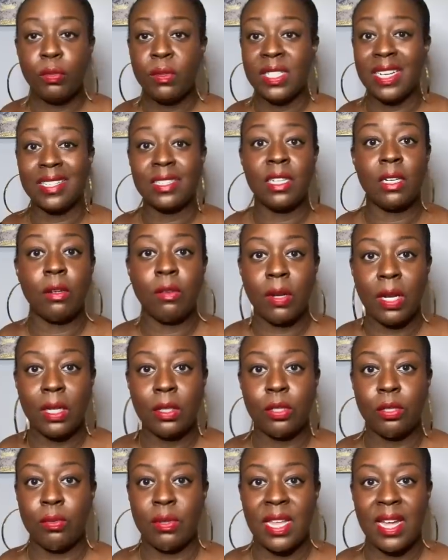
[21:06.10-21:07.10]
doesn't know how to
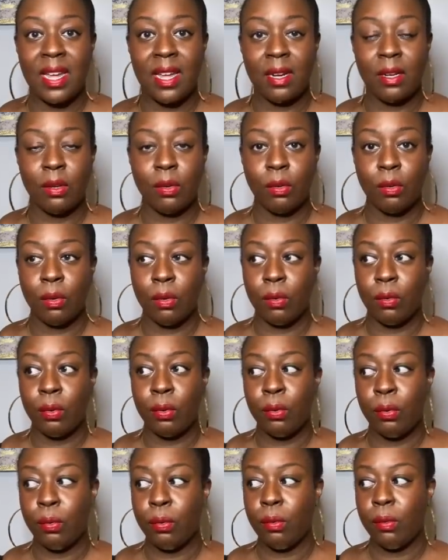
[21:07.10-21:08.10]
do that,
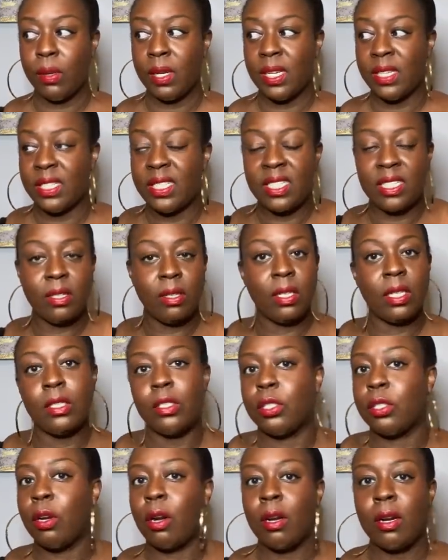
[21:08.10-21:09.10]
who is still
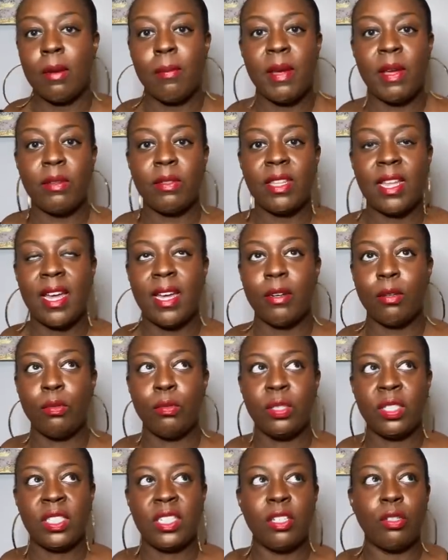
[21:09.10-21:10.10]
uncertain about that,
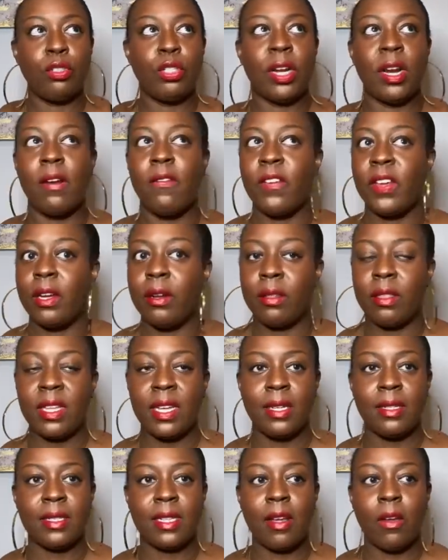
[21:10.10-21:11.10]
who's still trying to figure
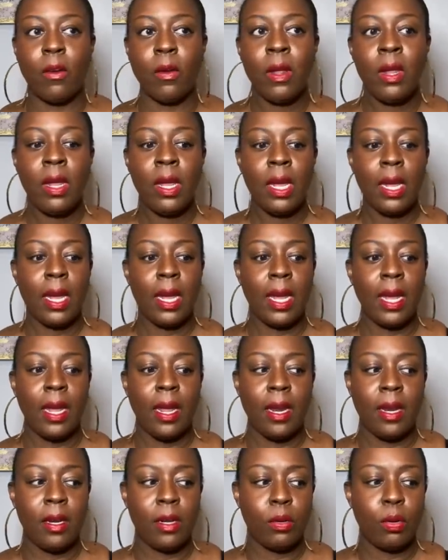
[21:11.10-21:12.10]
things out,
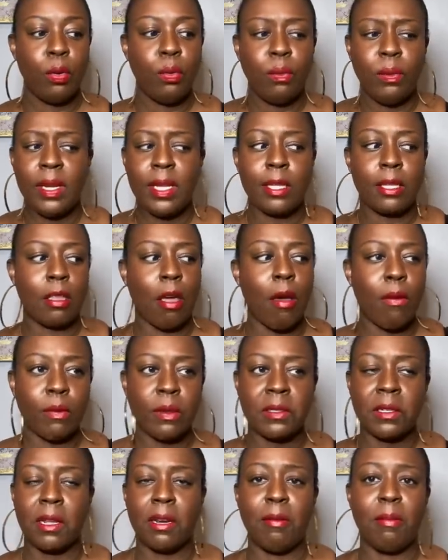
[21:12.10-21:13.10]
and who we thought
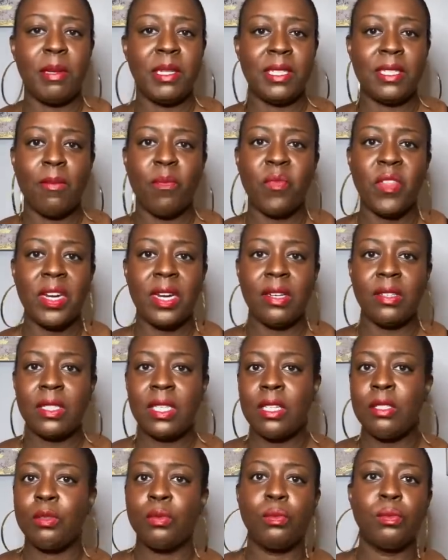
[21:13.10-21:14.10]
was going to be something else,
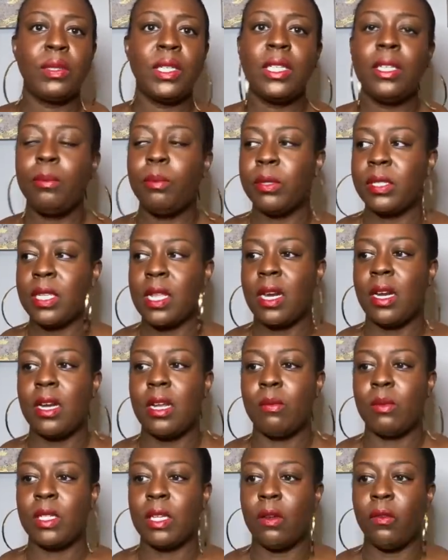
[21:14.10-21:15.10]
he's really presented
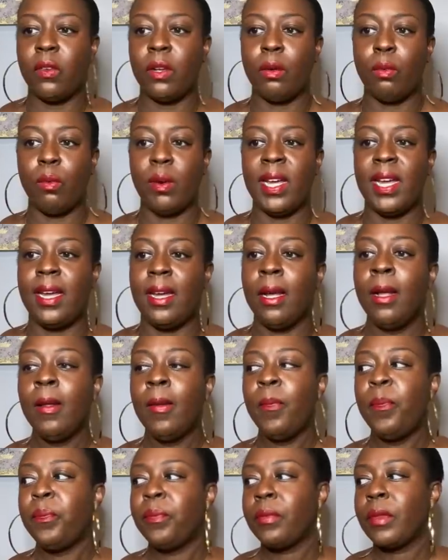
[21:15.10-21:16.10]
himself in a way
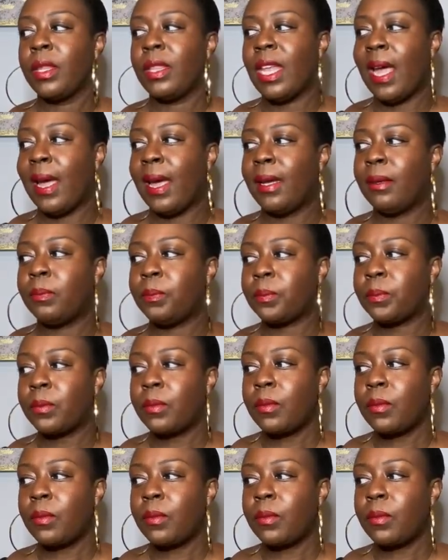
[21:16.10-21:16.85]
that